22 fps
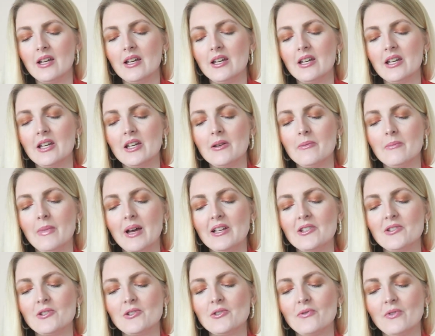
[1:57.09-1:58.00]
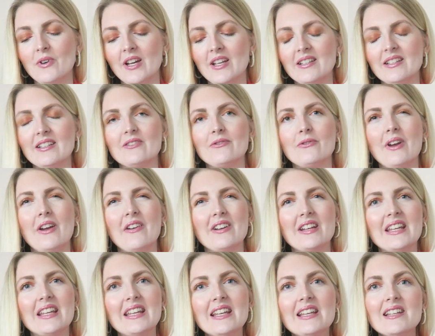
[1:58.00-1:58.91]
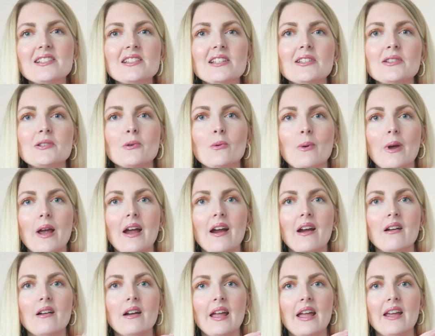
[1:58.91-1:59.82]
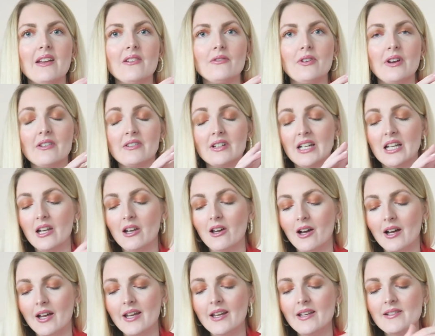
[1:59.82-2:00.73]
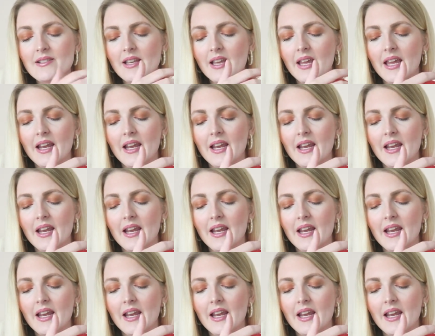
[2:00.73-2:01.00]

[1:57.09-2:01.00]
Um, I just find it very easy to wear and very light.